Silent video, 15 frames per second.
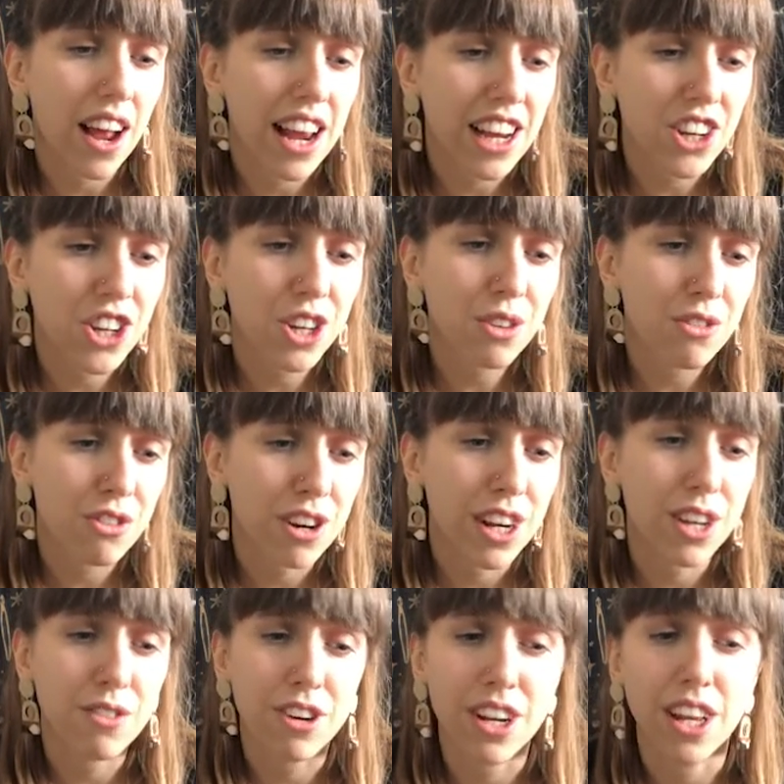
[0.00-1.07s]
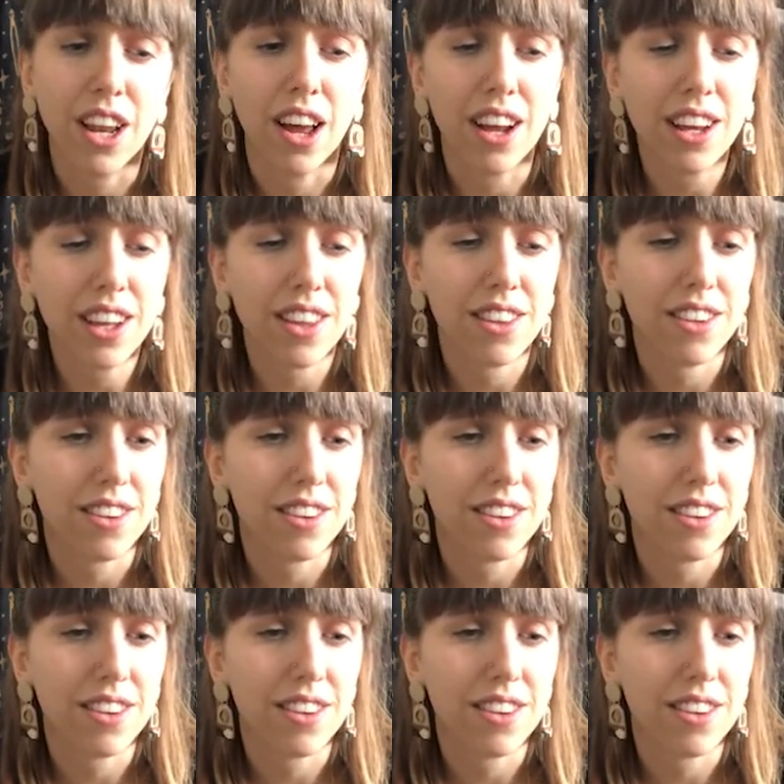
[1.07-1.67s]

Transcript: I actually really, really like the